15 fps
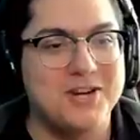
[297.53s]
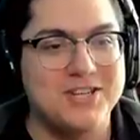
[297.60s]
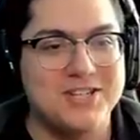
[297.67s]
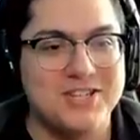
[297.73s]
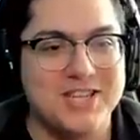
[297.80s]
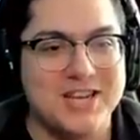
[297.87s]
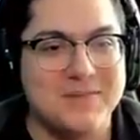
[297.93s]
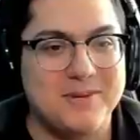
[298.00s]
did you
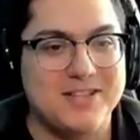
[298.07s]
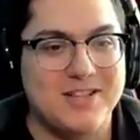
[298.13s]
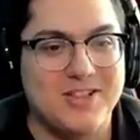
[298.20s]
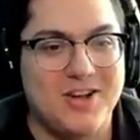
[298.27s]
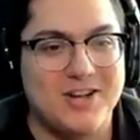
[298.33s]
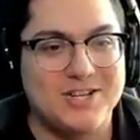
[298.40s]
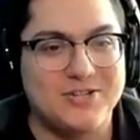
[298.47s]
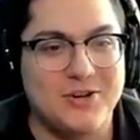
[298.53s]
think about the
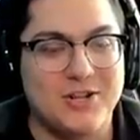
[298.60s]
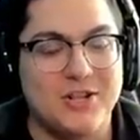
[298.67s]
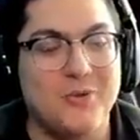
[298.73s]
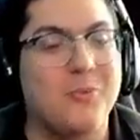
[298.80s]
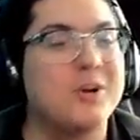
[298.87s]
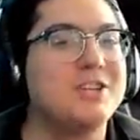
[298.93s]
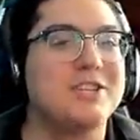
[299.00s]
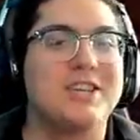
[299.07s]
launch trailer? And
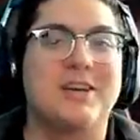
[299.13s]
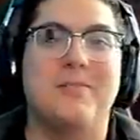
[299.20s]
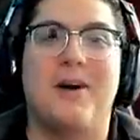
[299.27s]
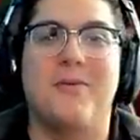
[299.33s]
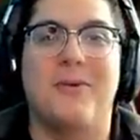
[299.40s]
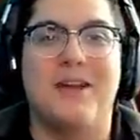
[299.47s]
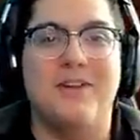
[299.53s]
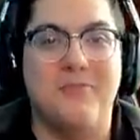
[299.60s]
what did you think about
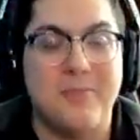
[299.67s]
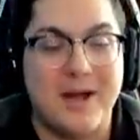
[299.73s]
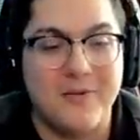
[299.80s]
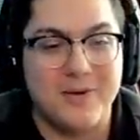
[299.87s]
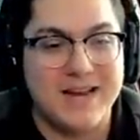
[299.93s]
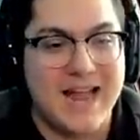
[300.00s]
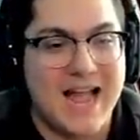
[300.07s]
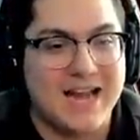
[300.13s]
re- my
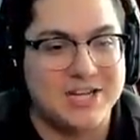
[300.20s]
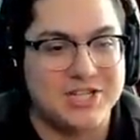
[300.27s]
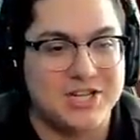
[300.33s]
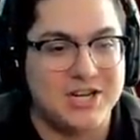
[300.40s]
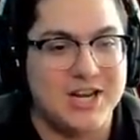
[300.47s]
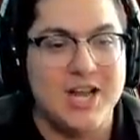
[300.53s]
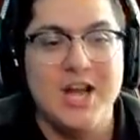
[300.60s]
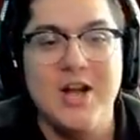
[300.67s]
reaction